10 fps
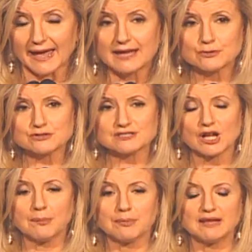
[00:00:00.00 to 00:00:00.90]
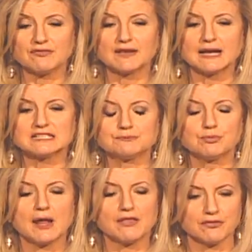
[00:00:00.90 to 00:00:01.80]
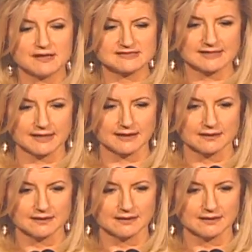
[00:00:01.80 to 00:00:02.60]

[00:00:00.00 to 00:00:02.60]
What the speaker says: And to stop living as breathlessly